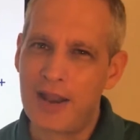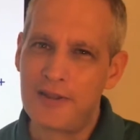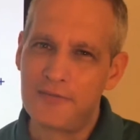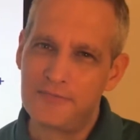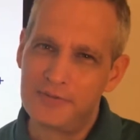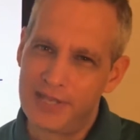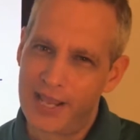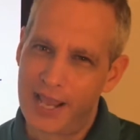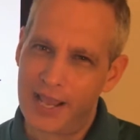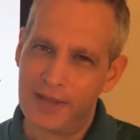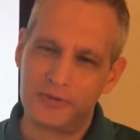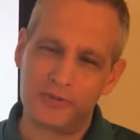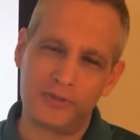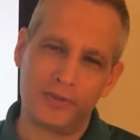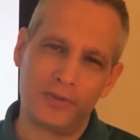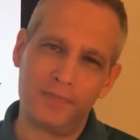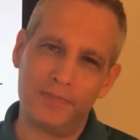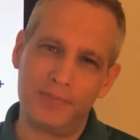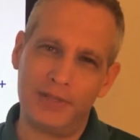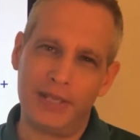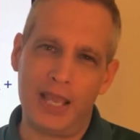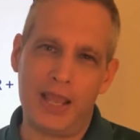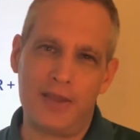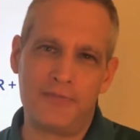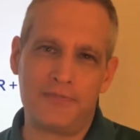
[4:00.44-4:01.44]
of tantrum
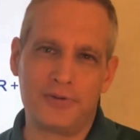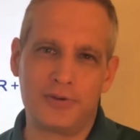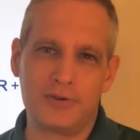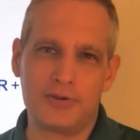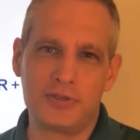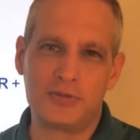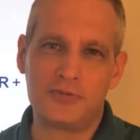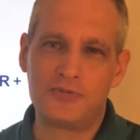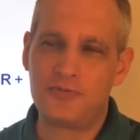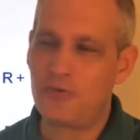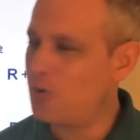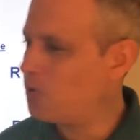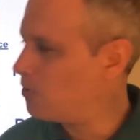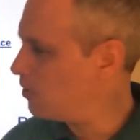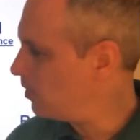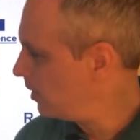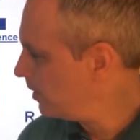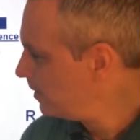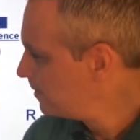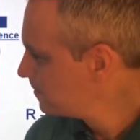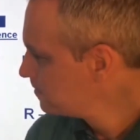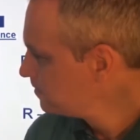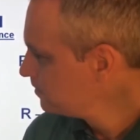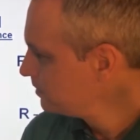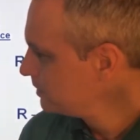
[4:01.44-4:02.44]
behavior is for,
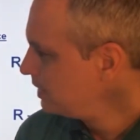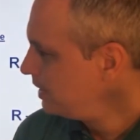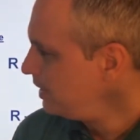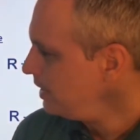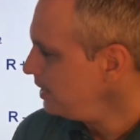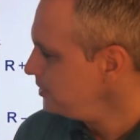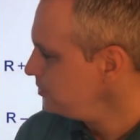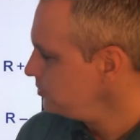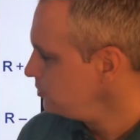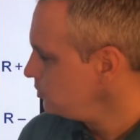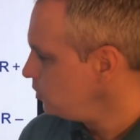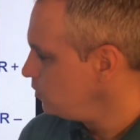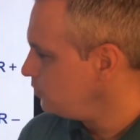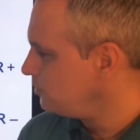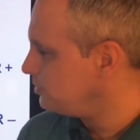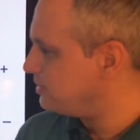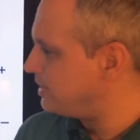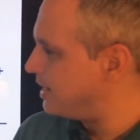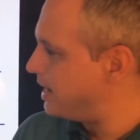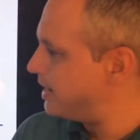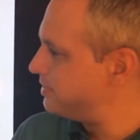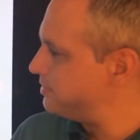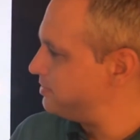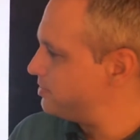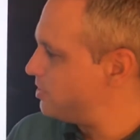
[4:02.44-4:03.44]
is you
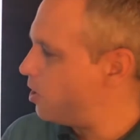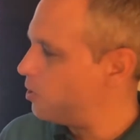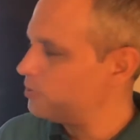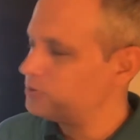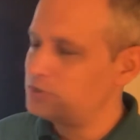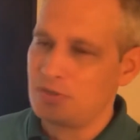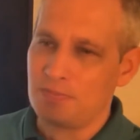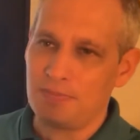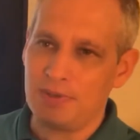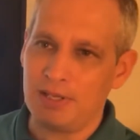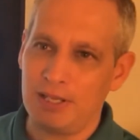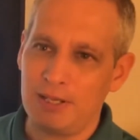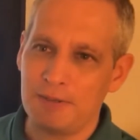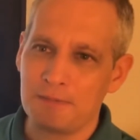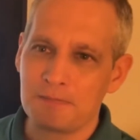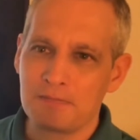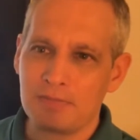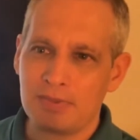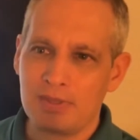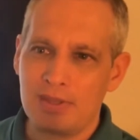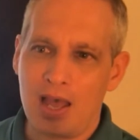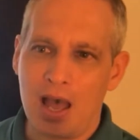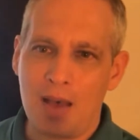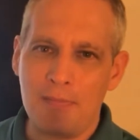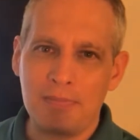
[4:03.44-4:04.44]
said no to me,
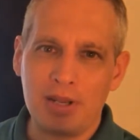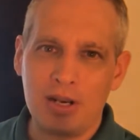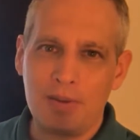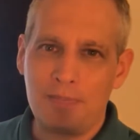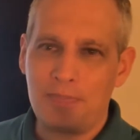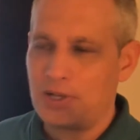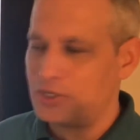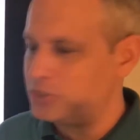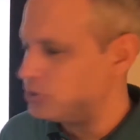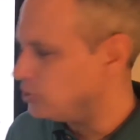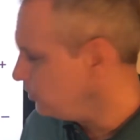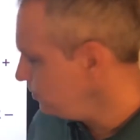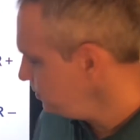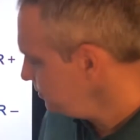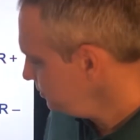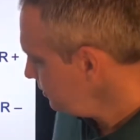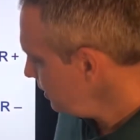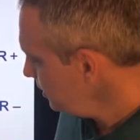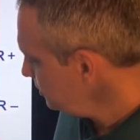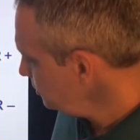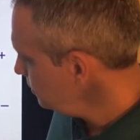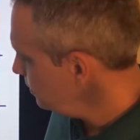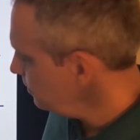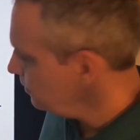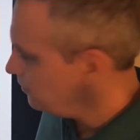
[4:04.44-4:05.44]
I'm going to put you in
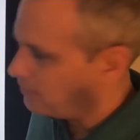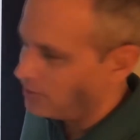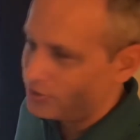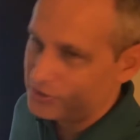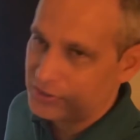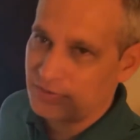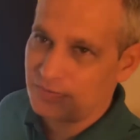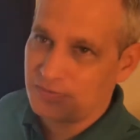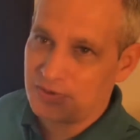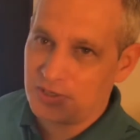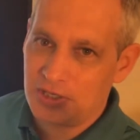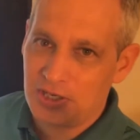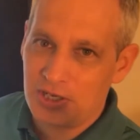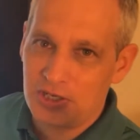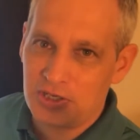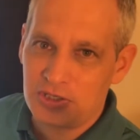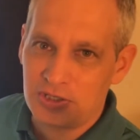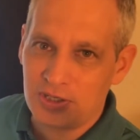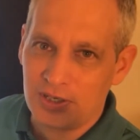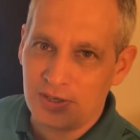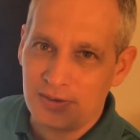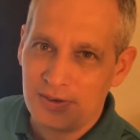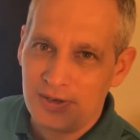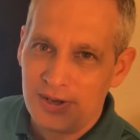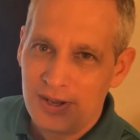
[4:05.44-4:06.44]
such an aversive
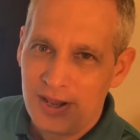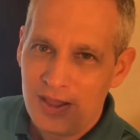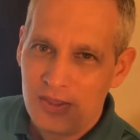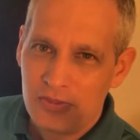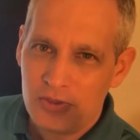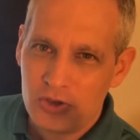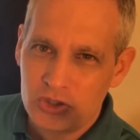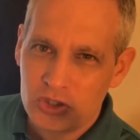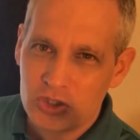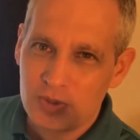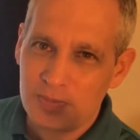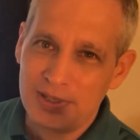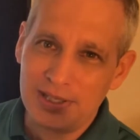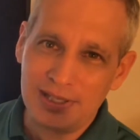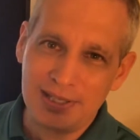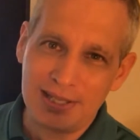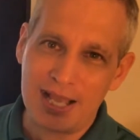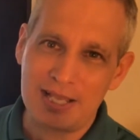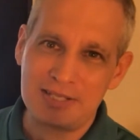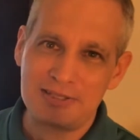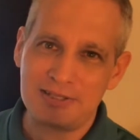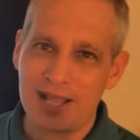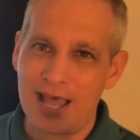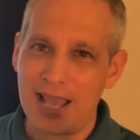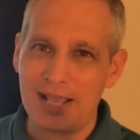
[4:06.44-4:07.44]
condition that you're going to be
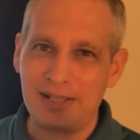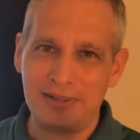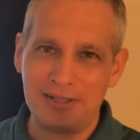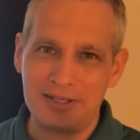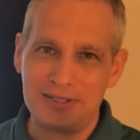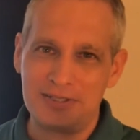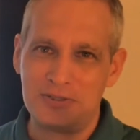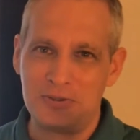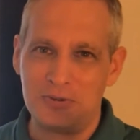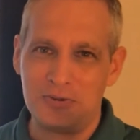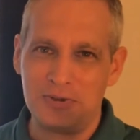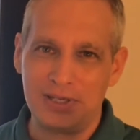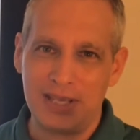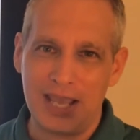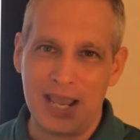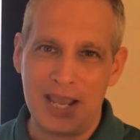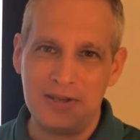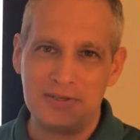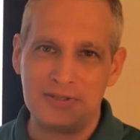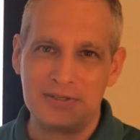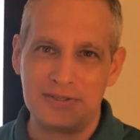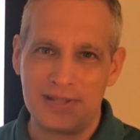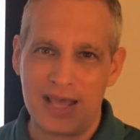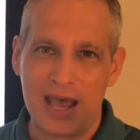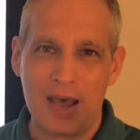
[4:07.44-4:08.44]
less likely to engage
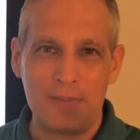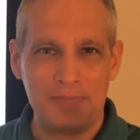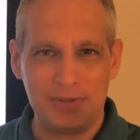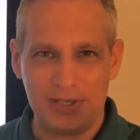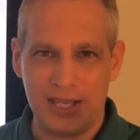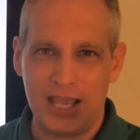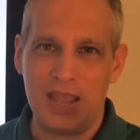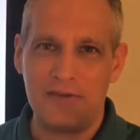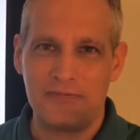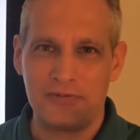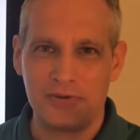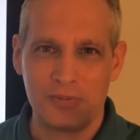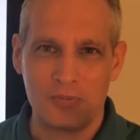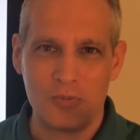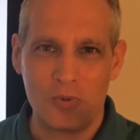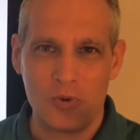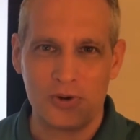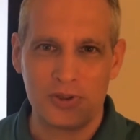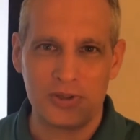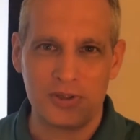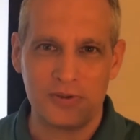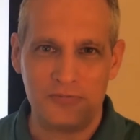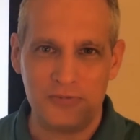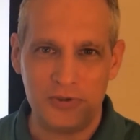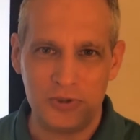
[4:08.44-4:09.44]
in that behavior more in
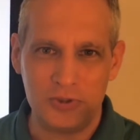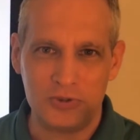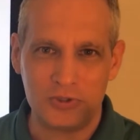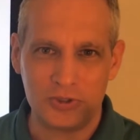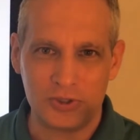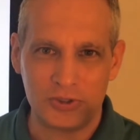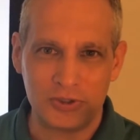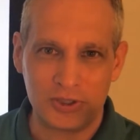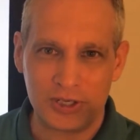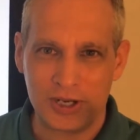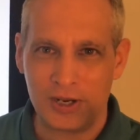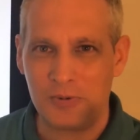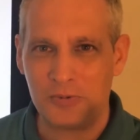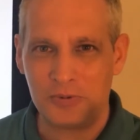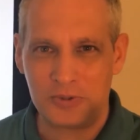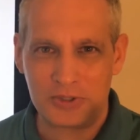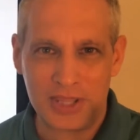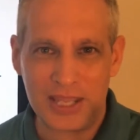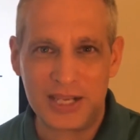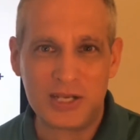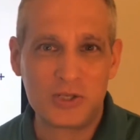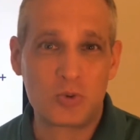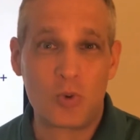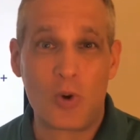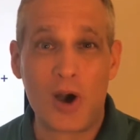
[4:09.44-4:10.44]
the future. You're going to
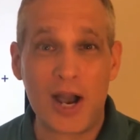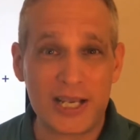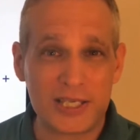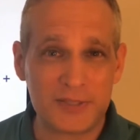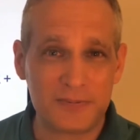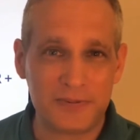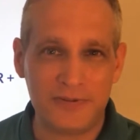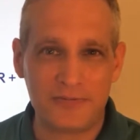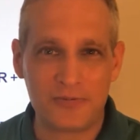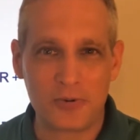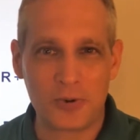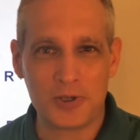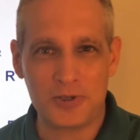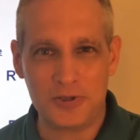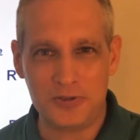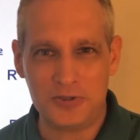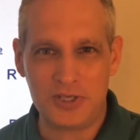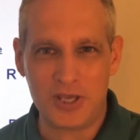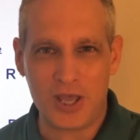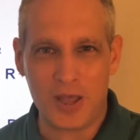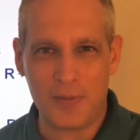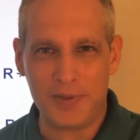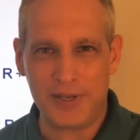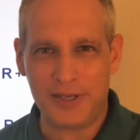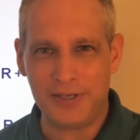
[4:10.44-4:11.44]
think twice before you
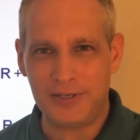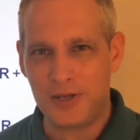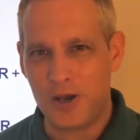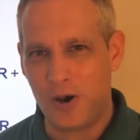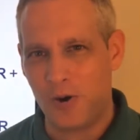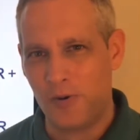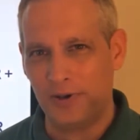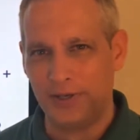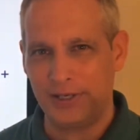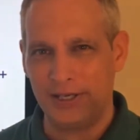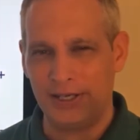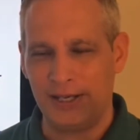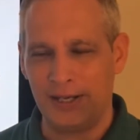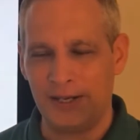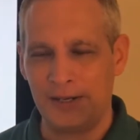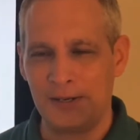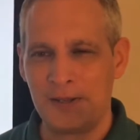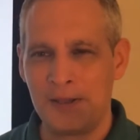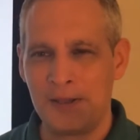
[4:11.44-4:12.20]
tell me no again.